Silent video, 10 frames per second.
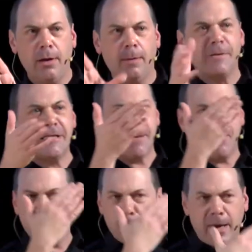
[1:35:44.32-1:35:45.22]
but some
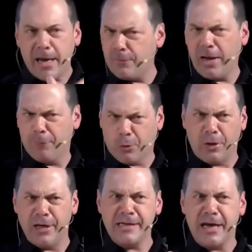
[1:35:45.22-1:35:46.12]
of them may even have good
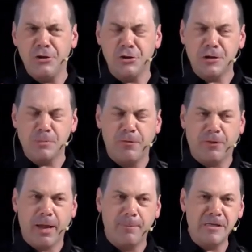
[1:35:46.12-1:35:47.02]
intentions but
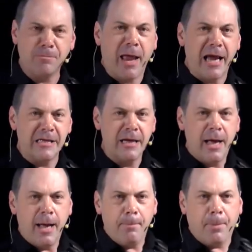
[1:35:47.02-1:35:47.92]
very misplaced.
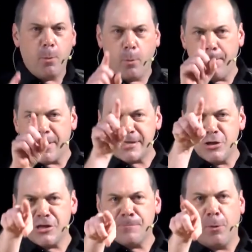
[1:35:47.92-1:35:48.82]
But we
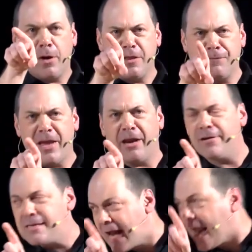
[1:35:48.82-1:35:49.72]
mustn't just point the finger
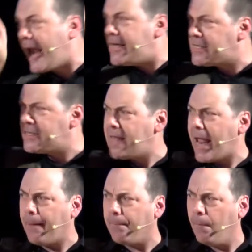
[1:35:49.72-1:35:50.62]
and say, it's
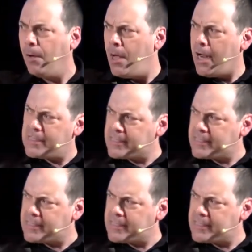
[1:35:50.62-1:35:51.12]
them. It's